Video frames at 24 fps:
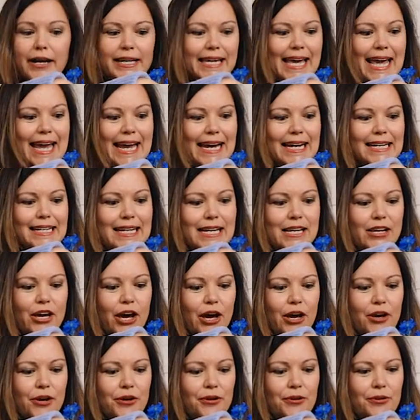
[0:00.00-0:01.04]
Candy
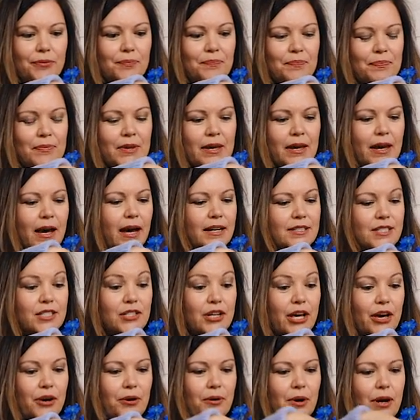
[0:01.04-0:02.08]
Cone,
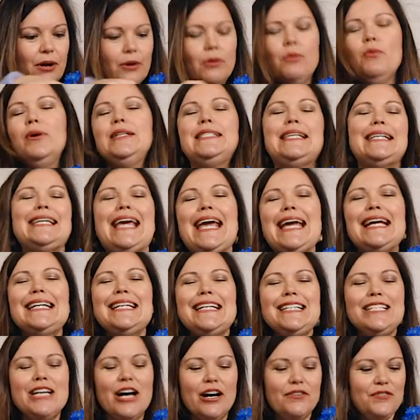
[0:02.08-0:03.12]

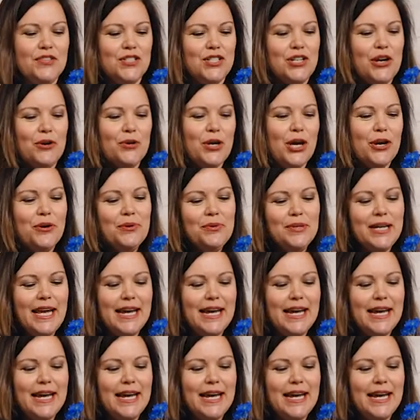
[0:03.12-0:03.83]
Candytuft, Snow Cone